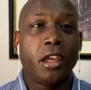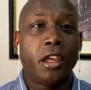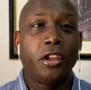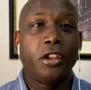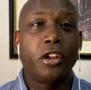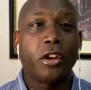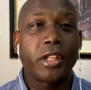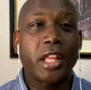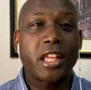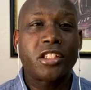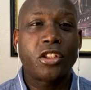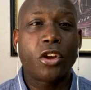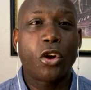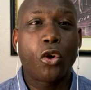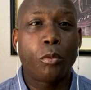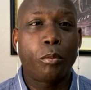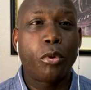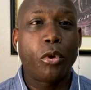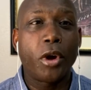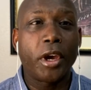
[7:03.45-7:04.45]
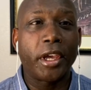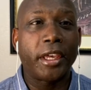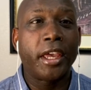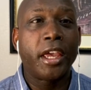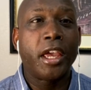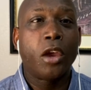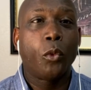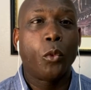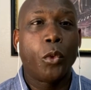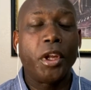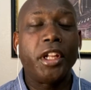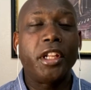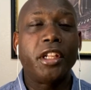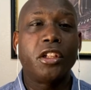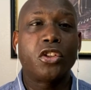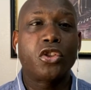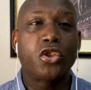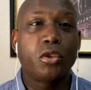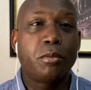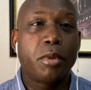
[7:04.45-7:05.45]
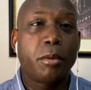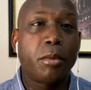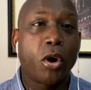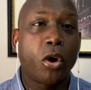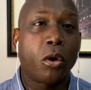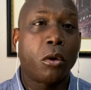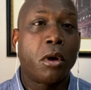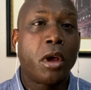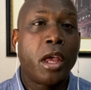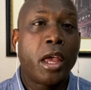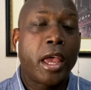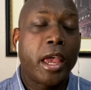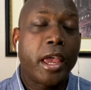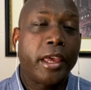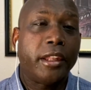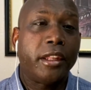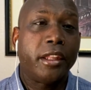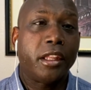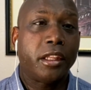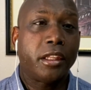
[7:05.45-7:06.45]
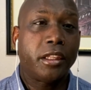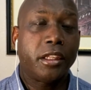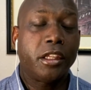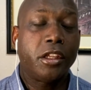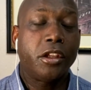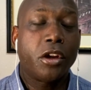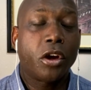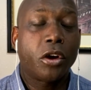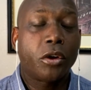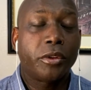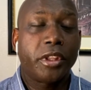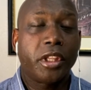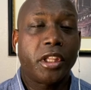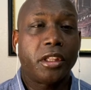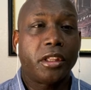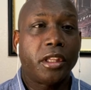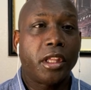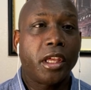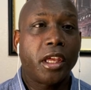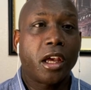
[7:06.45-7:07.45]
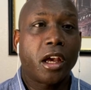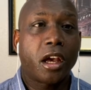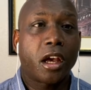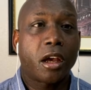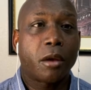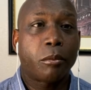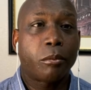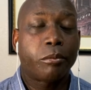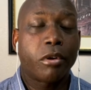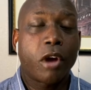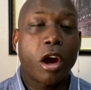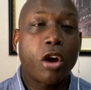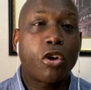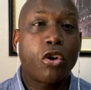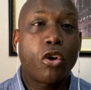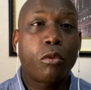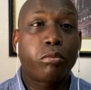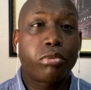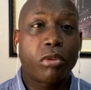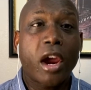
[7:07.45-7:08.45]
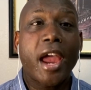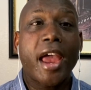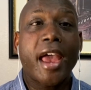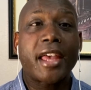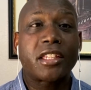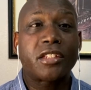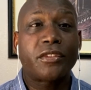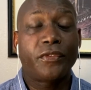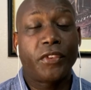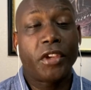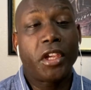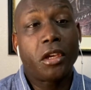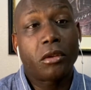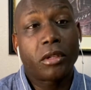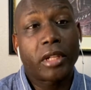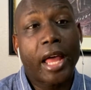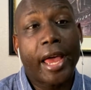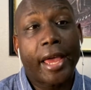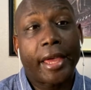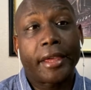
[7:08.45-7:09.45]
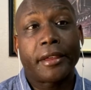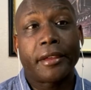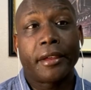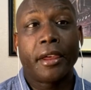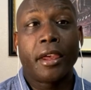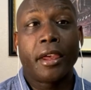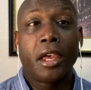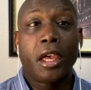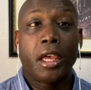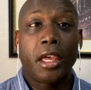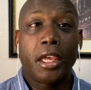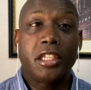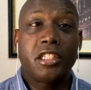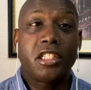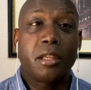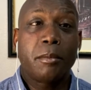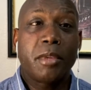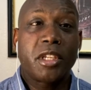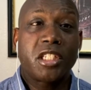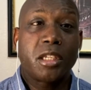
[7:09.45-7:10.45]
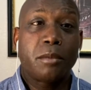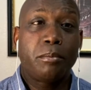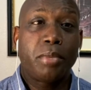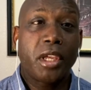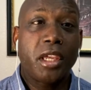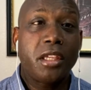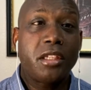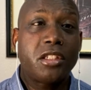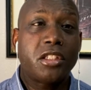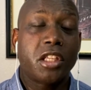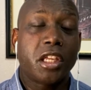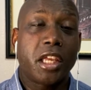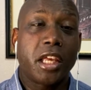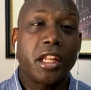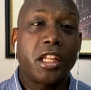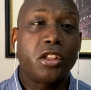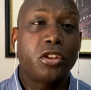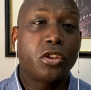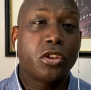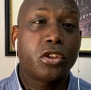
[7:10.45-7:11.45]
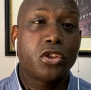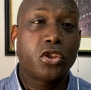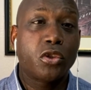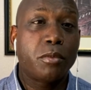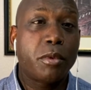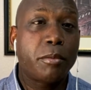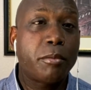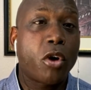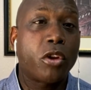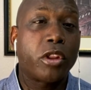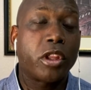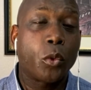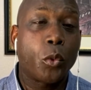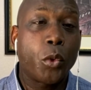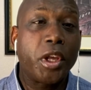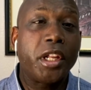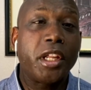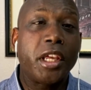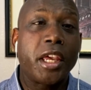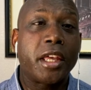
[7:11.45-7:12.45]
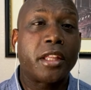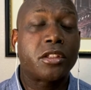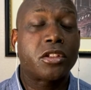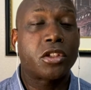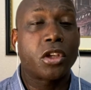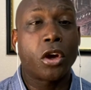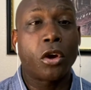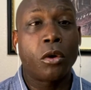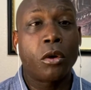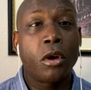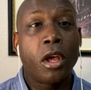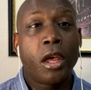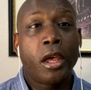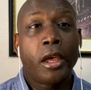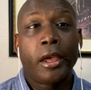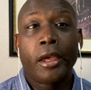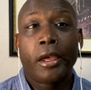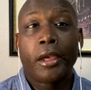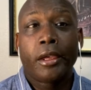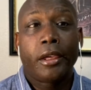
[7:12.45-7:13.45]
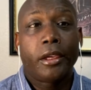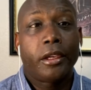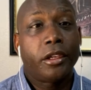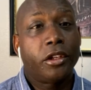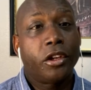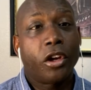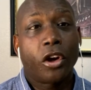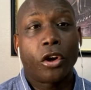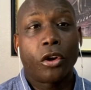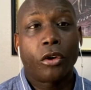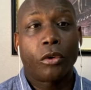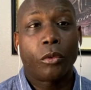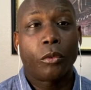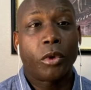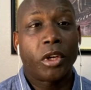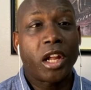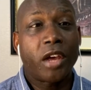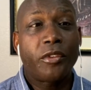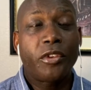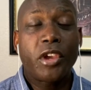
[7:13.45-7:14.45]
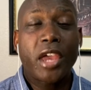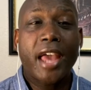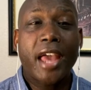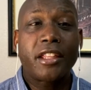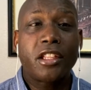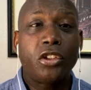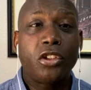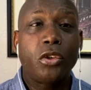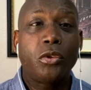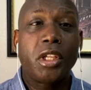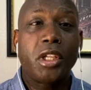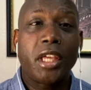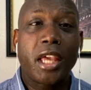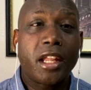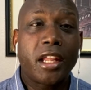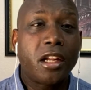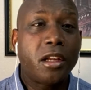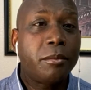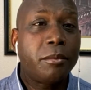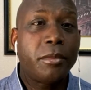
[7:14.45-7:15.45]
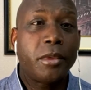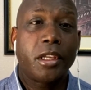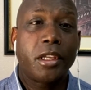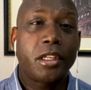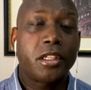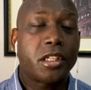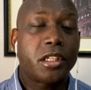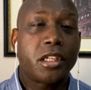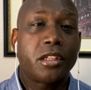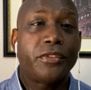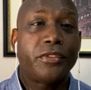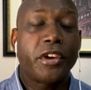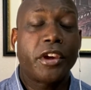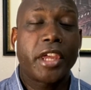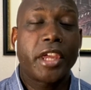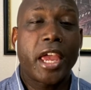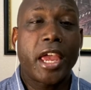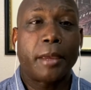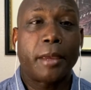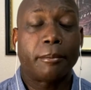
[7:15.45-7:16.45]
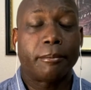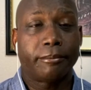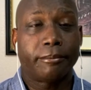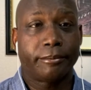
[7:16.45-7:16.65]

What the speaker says: You know, that's the whole point, winning the Super Bowl. And, you know, the Bronco brass feel like he's the missing piece to getting to the Super Bowl and winning it. So, you know, whatever you had to do to get him is fair game.